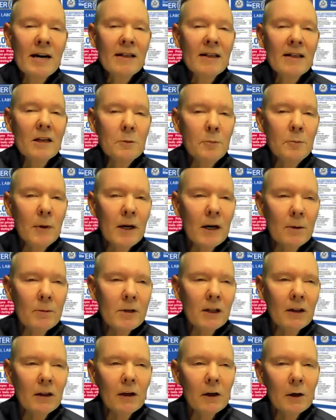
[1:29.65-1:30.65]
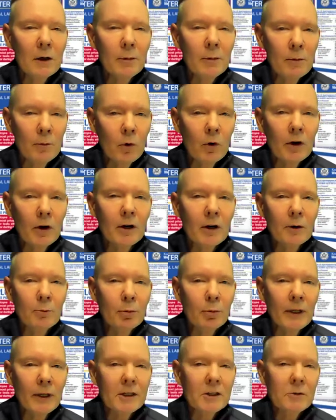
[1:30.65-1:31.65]
This becomes a little bit more
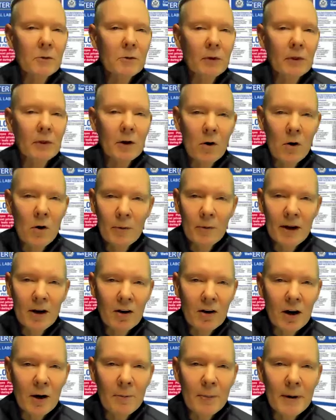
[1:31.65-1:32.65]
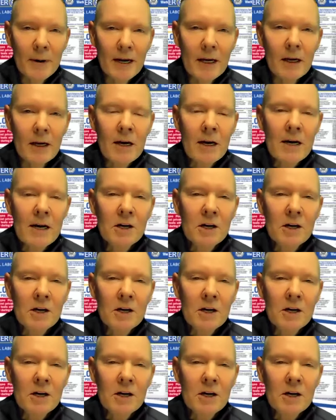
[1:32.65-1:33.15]
complex with a home care company,